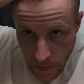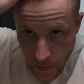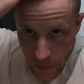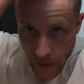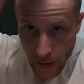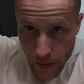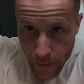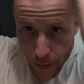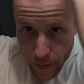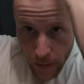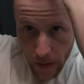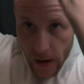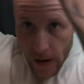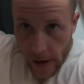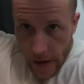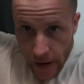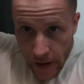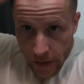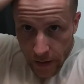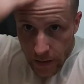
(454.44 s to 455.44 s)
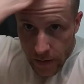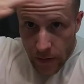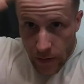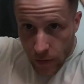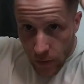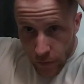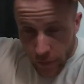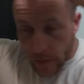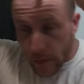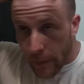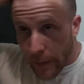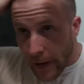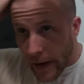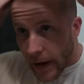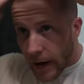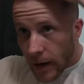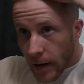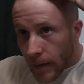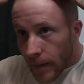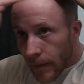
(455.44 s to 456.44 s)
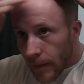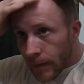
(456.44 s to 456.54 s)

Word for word: Then apply. I like to do it from the back.